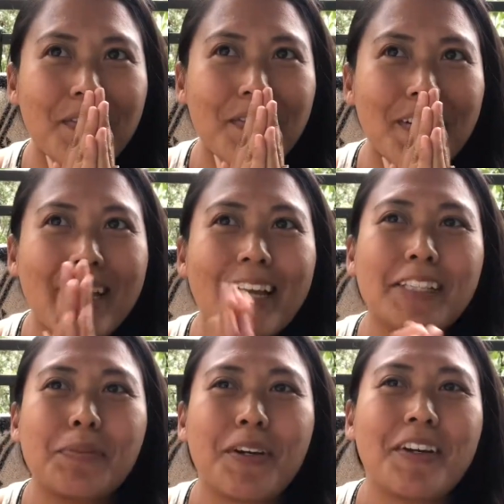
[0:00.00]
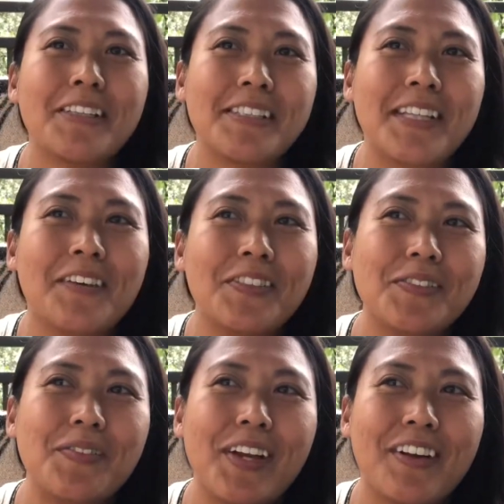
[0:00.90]
What I experienced that was
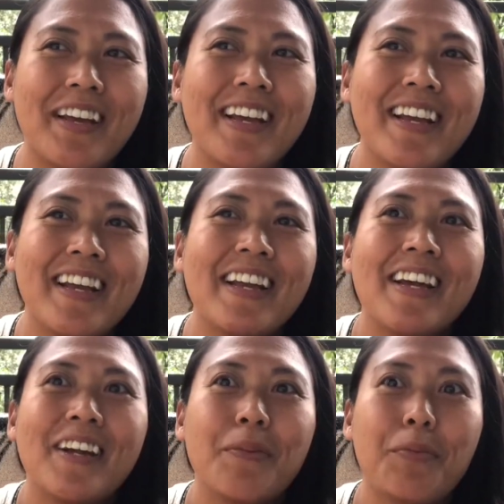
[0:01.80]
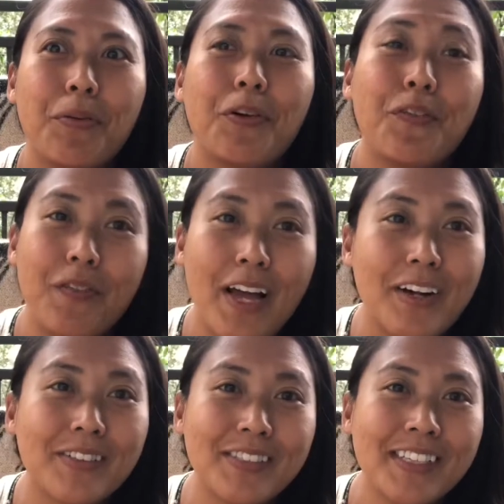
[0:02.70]
very
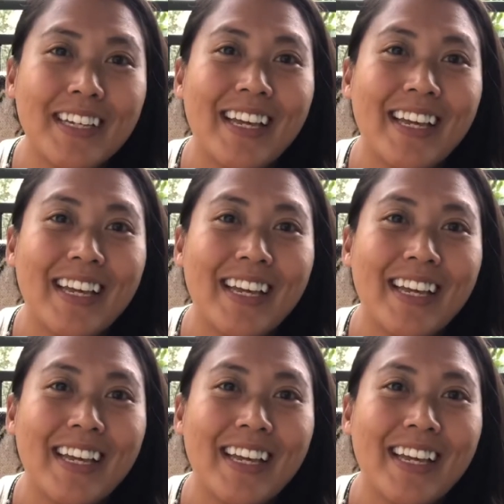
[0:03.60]
profound